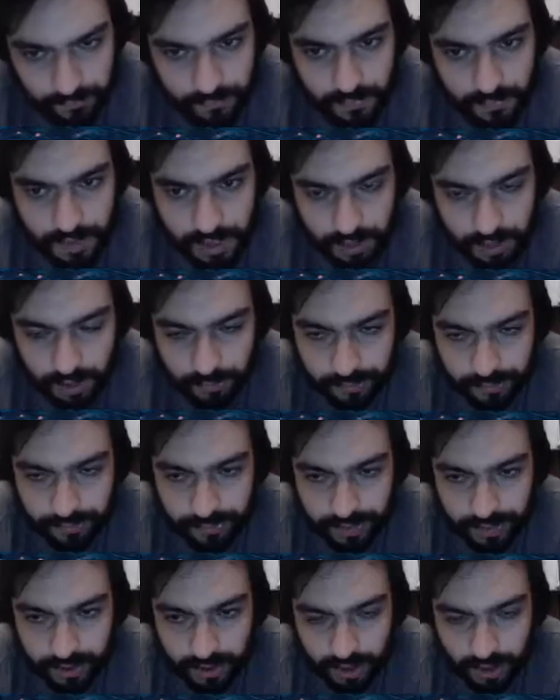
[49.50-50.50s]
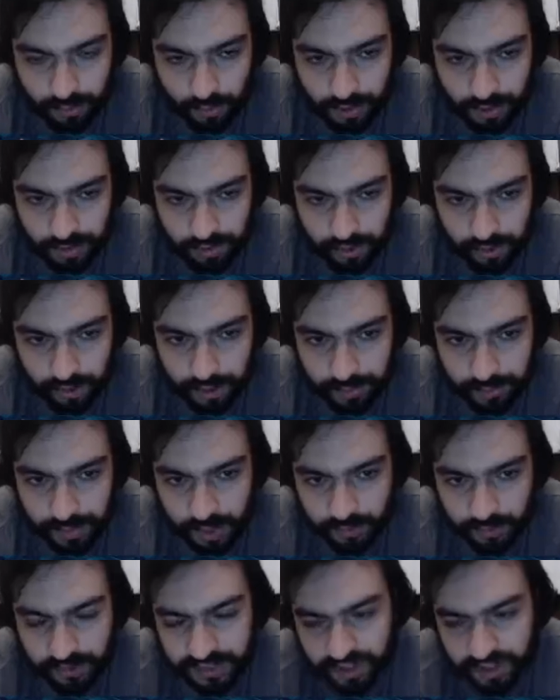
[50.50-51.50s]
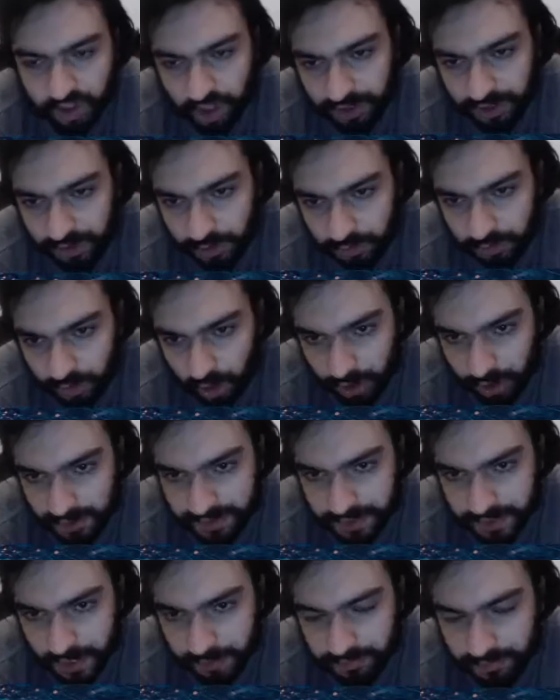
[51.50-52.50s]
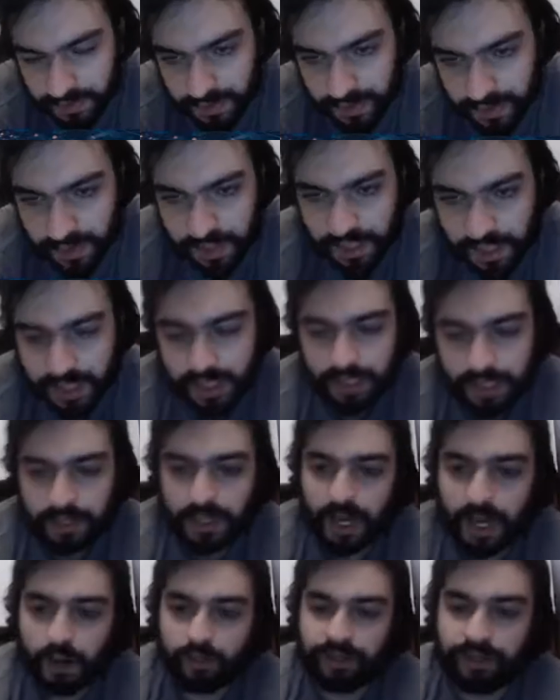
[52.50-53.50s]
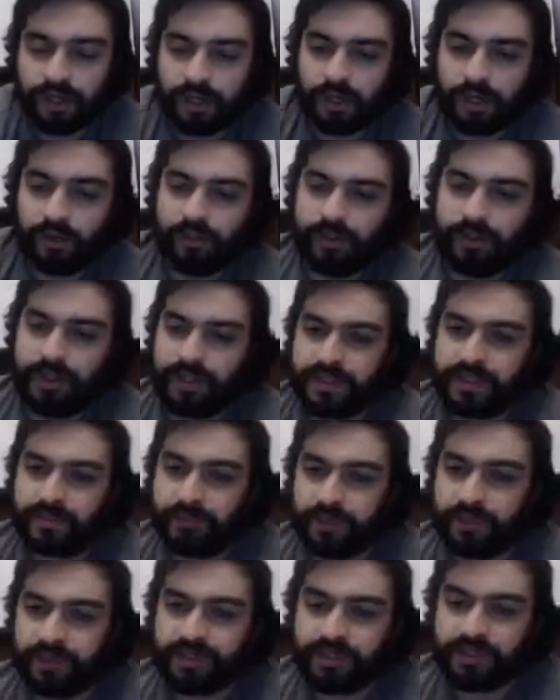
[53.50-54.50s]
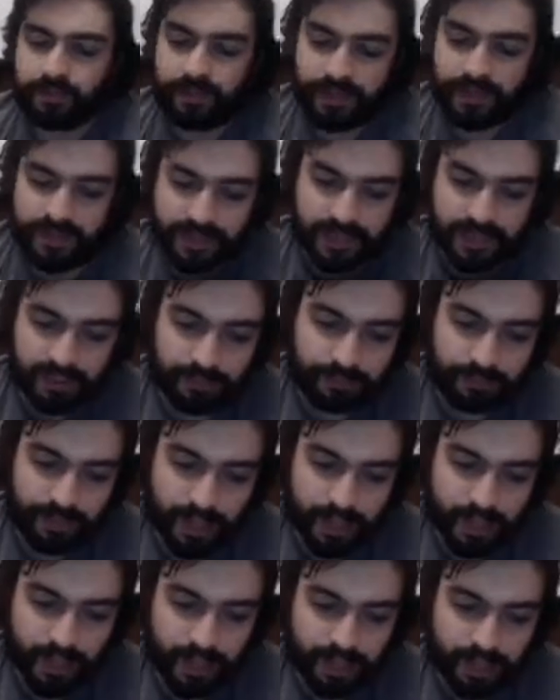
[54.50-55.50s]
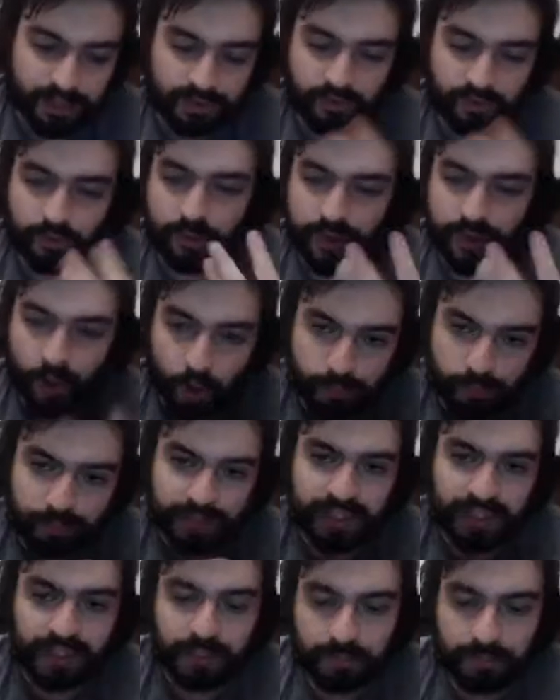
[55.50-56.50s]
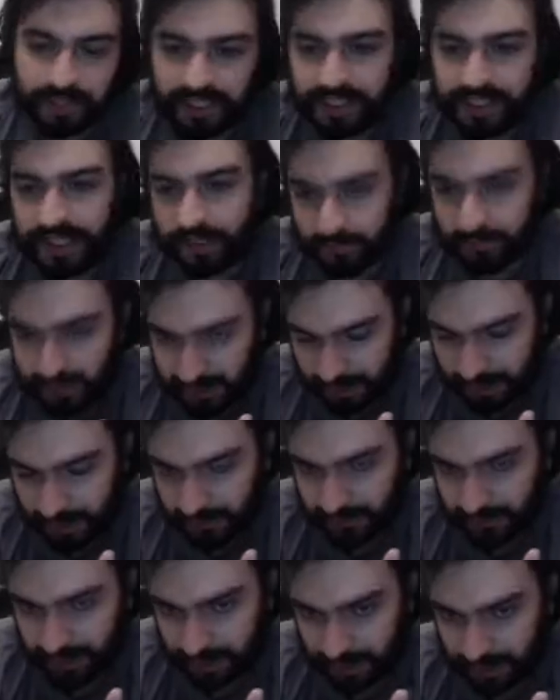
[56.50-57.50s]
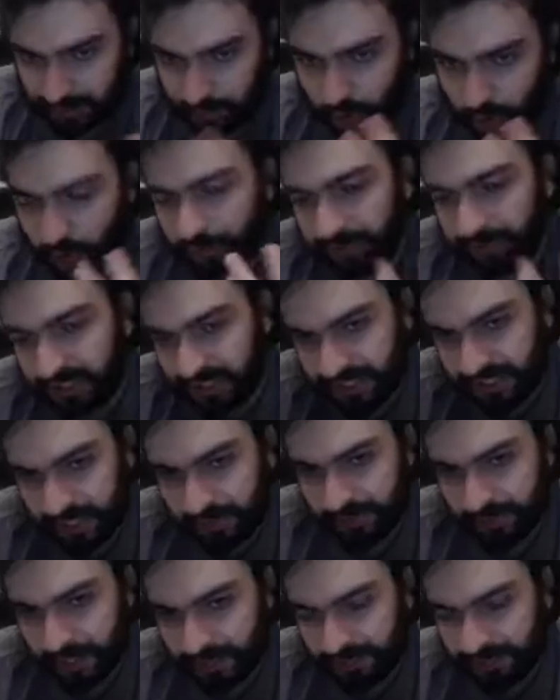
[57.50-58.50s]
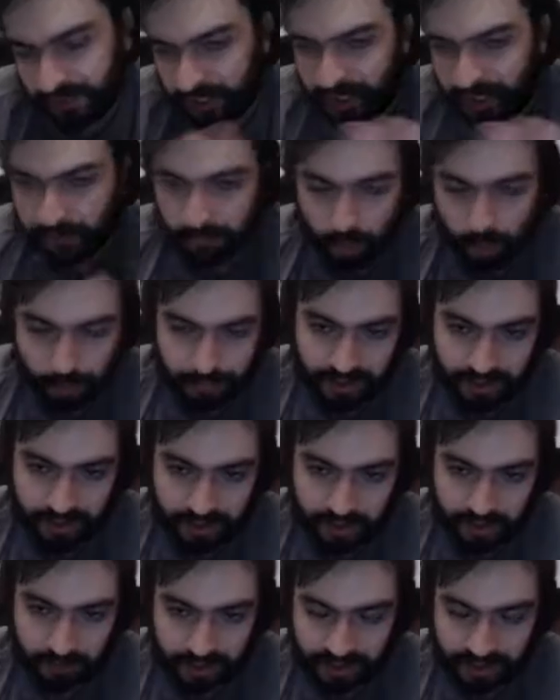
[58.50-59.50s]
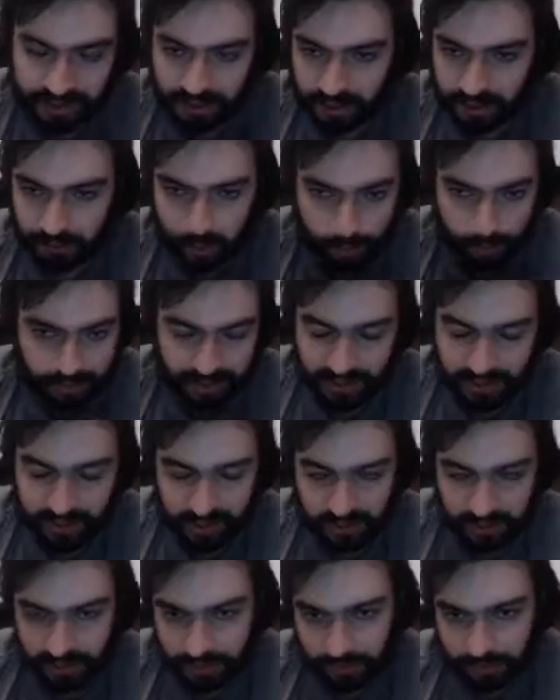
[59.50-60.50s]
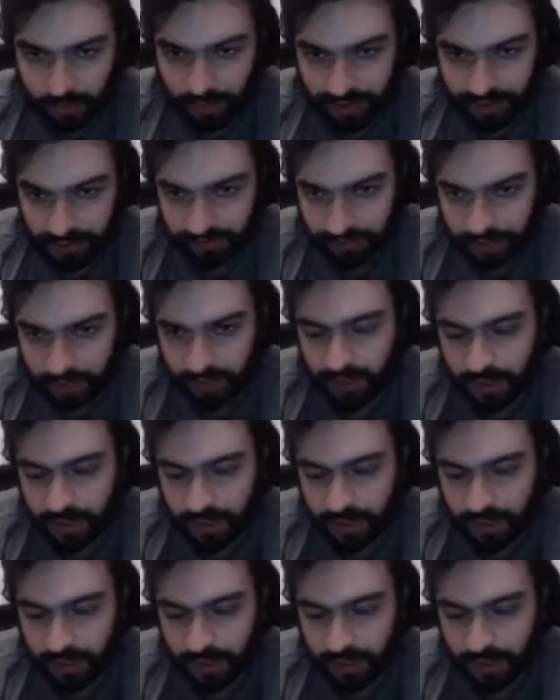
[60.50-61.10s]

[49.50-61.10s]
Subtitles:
another thing I want to talk about is general concepts. Now, there are these principles that apply to the opening, middle game, and end game, or middle game, end game, opening, middle game, opening, end game, whatever.